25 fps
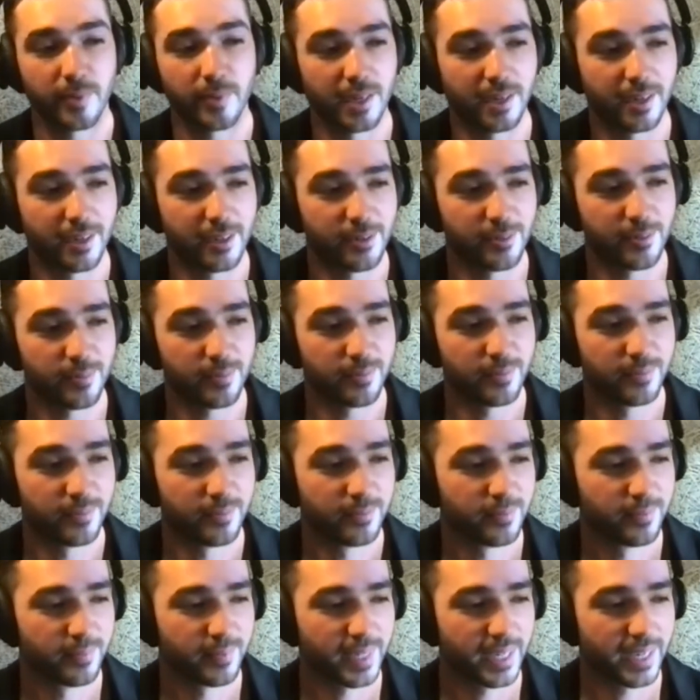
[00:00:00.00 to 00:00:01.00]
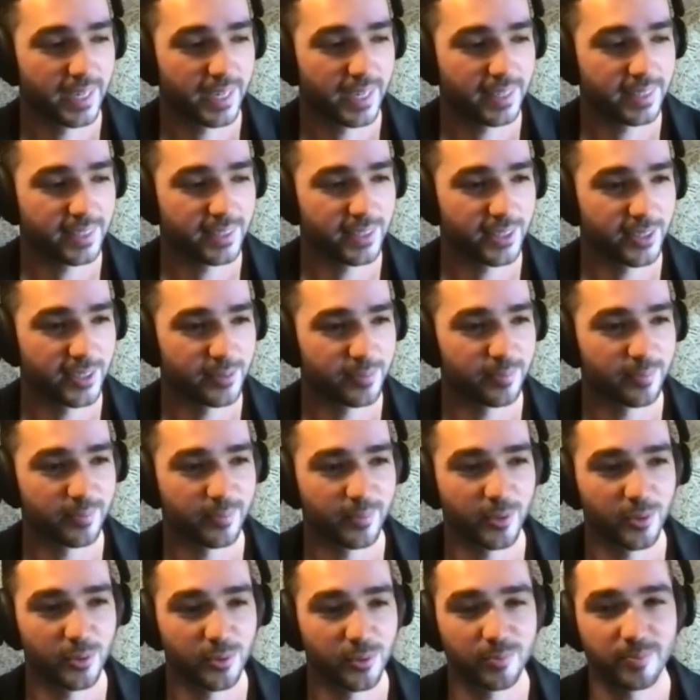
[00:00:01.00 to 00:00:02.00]
And you know,
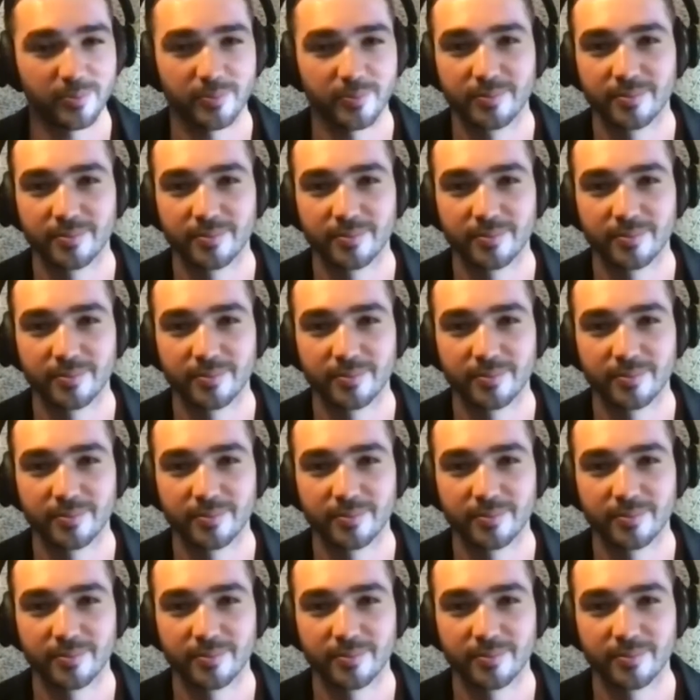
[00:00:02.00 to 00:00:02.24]
all